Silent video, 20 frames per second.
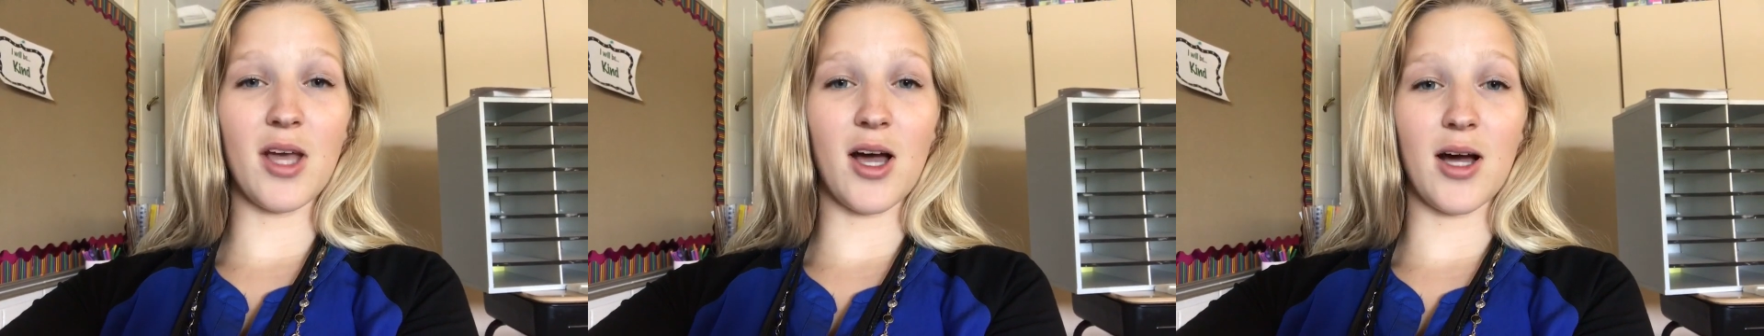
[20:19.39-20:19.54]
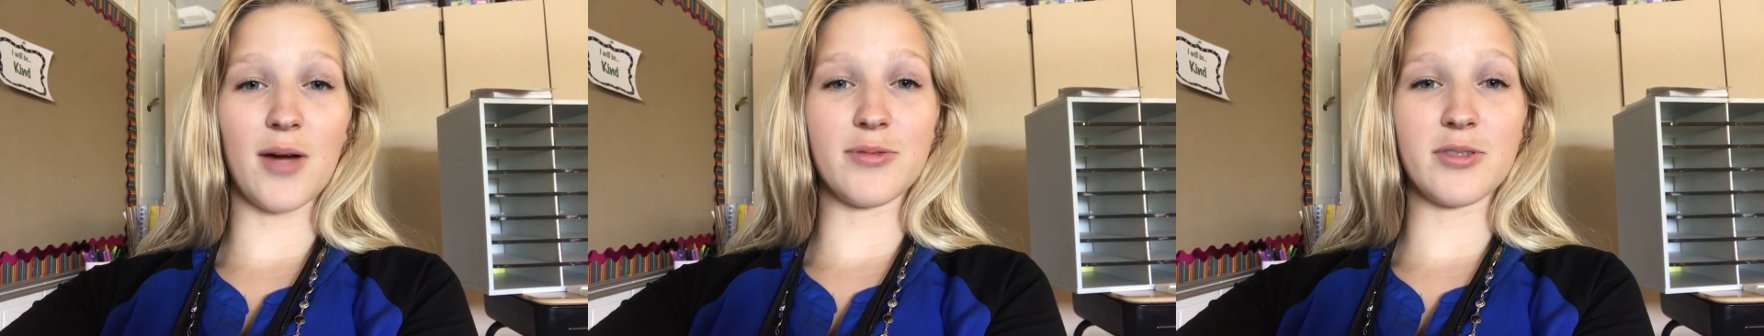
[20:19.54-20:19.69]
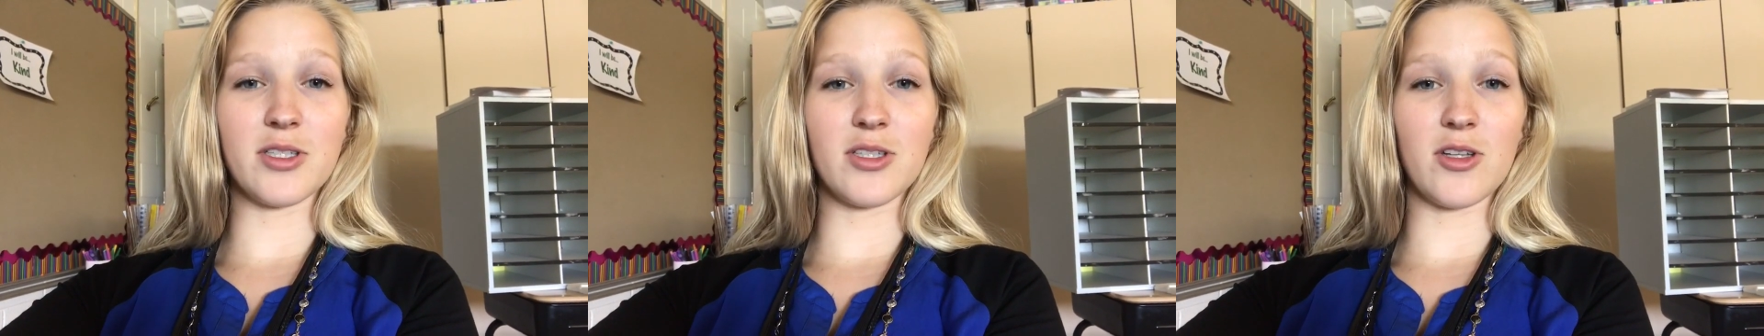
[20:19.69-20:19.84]

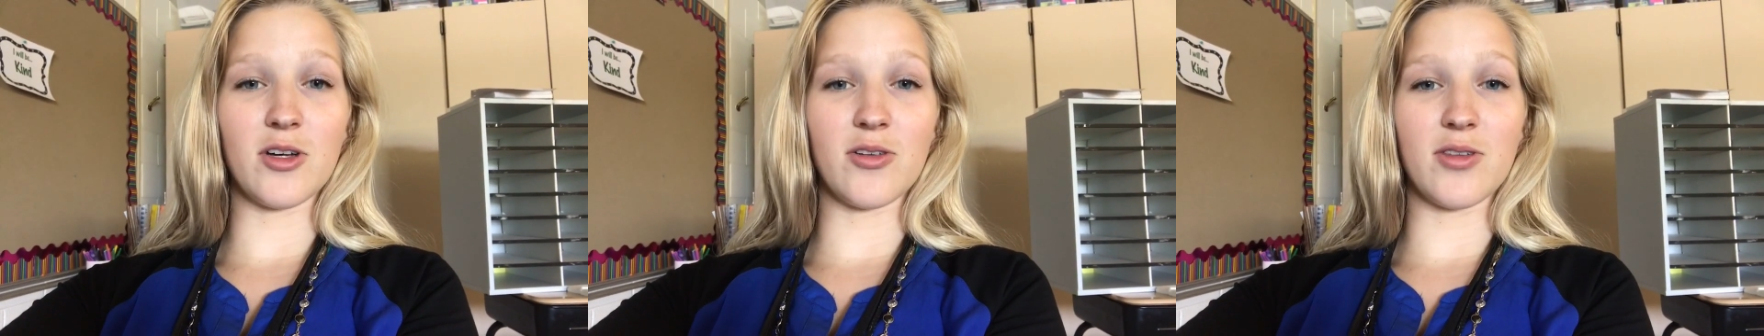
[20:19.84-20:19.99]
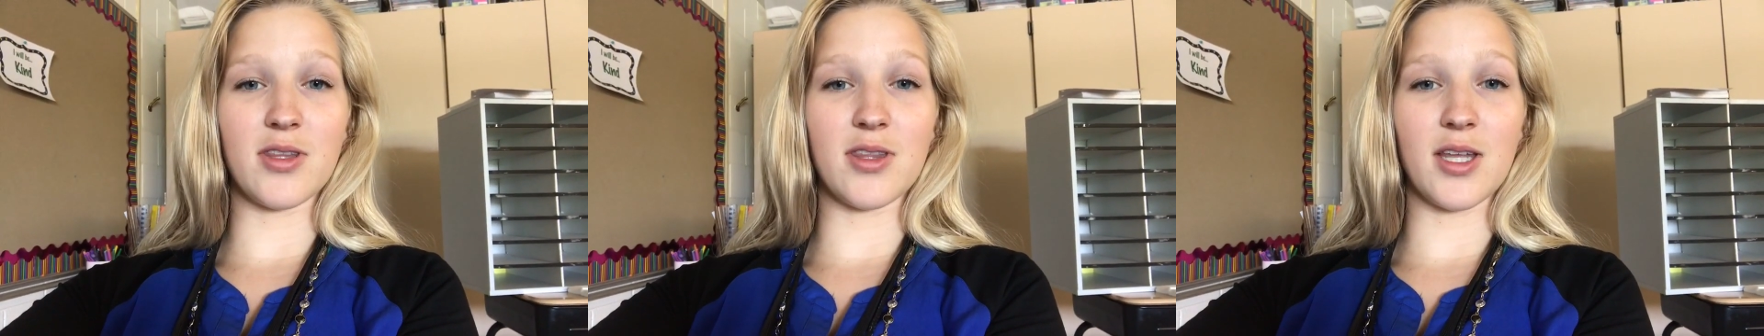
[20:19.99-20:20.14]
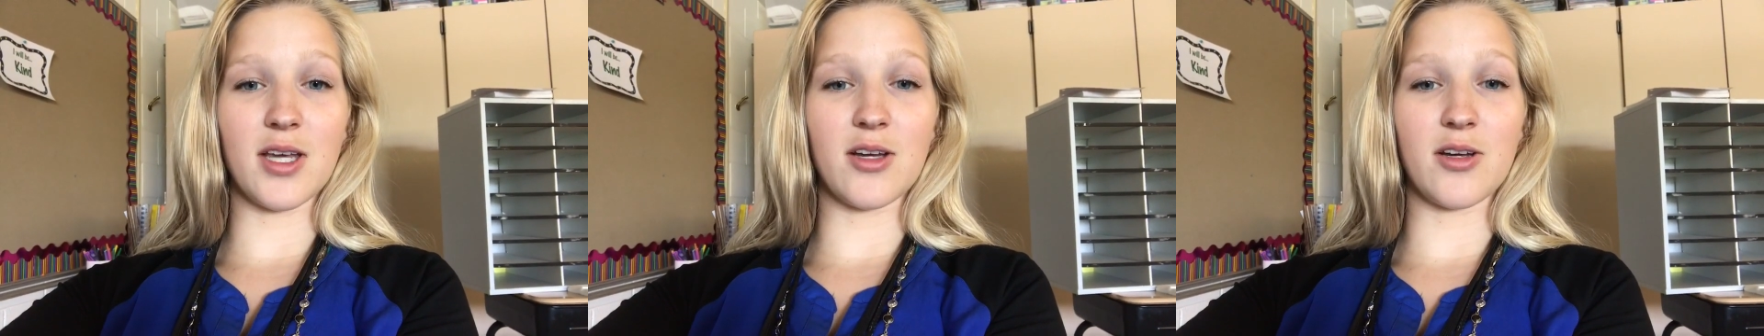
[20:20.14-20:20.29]
option though
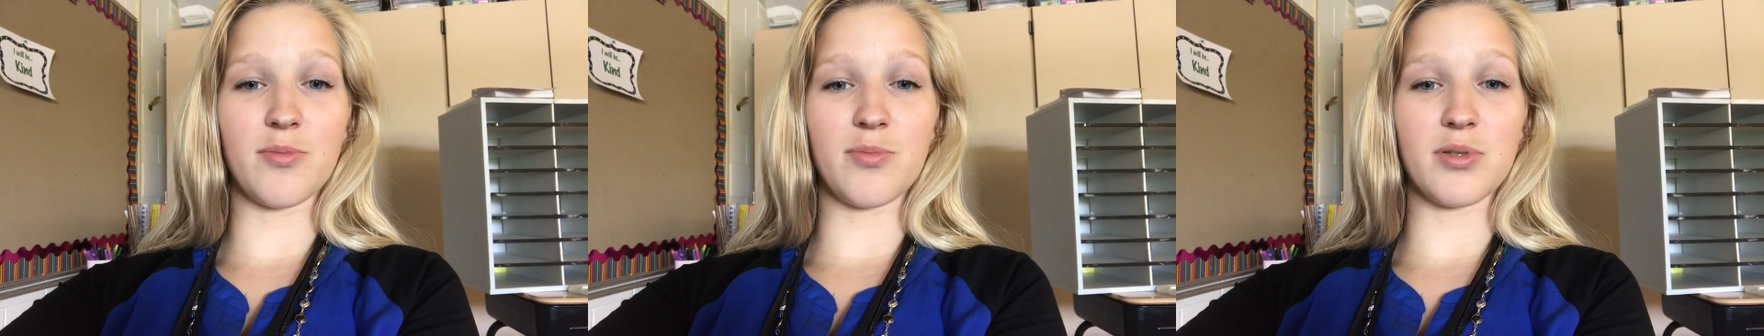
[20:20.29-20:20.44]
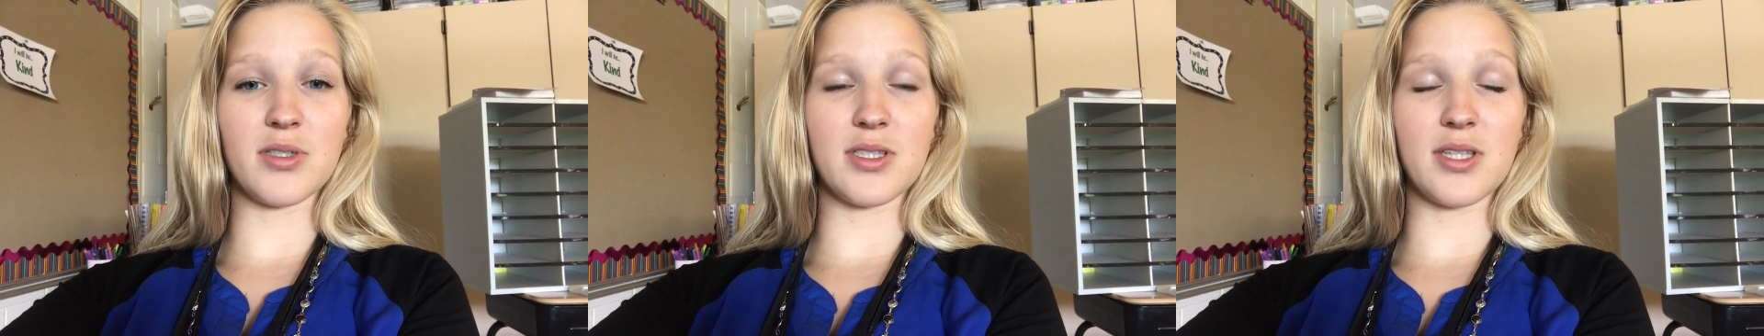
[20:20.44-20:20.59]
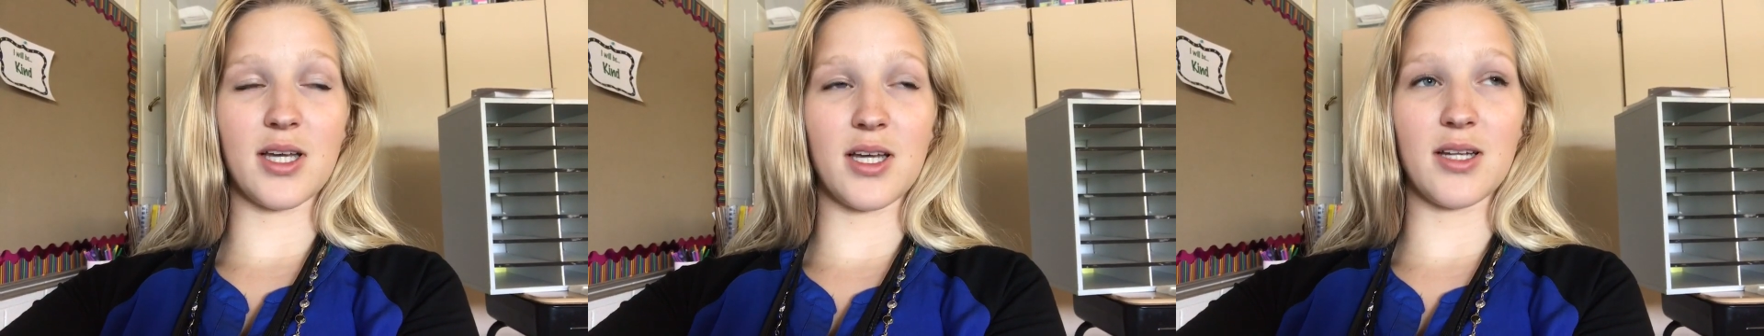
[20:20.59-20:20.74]
that they could
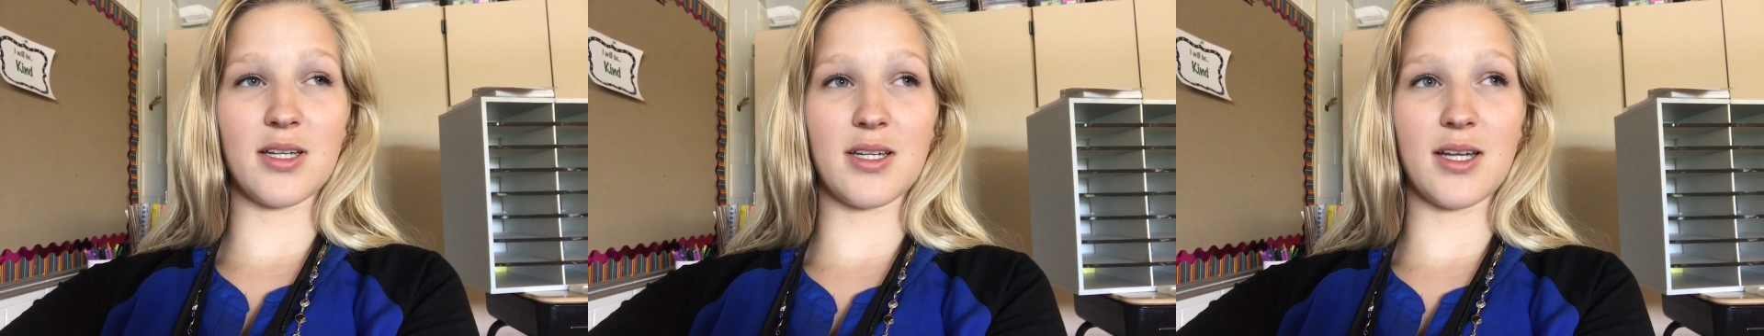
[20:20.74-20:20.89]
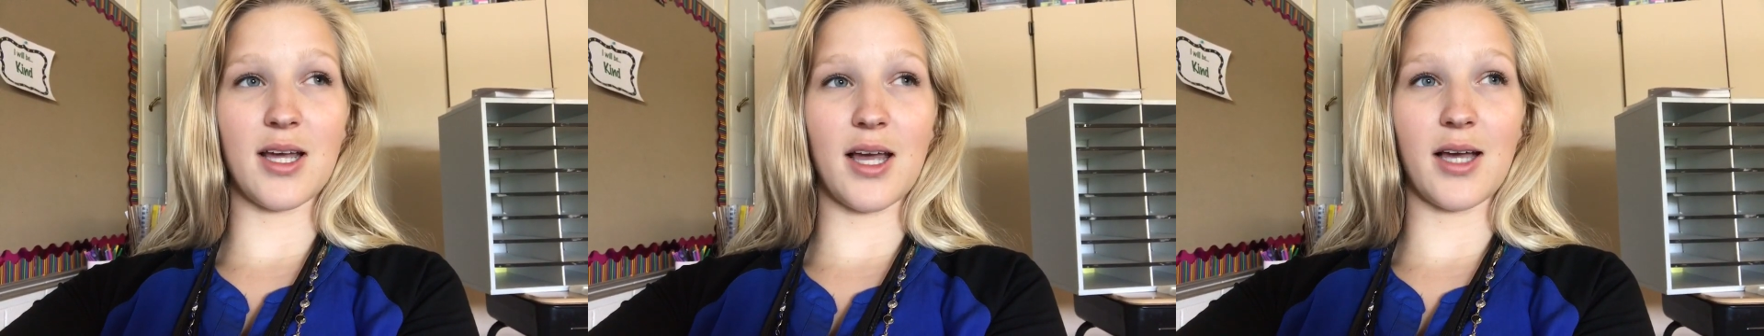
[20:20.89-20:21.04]
present